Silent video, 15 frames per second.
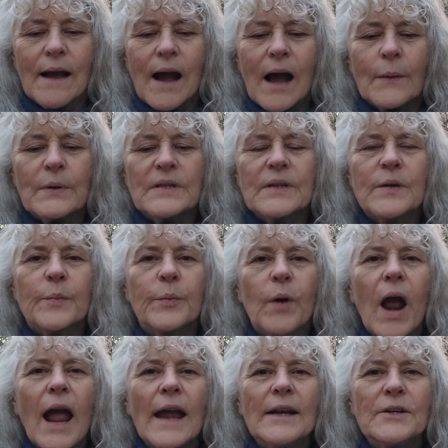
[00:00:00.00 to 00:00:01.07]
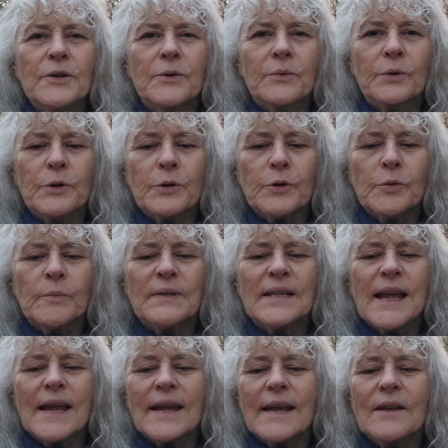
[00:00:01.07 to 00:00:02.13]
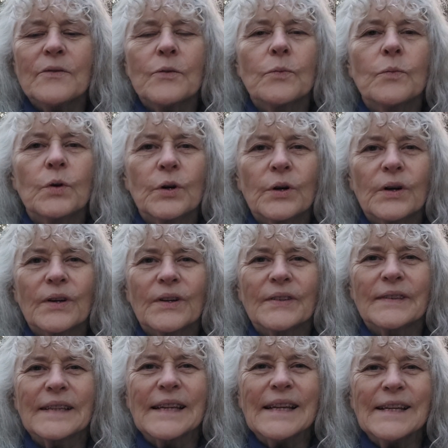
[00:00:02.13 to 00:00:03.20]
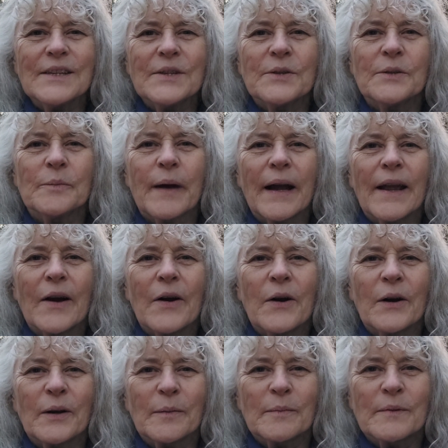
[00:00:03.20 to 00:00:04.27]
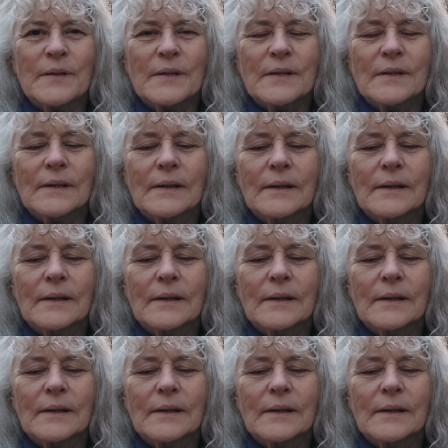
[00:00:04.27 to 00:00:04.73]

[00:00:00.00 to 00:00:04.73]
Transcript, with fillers: I was the bridegroom taking the world into my arms.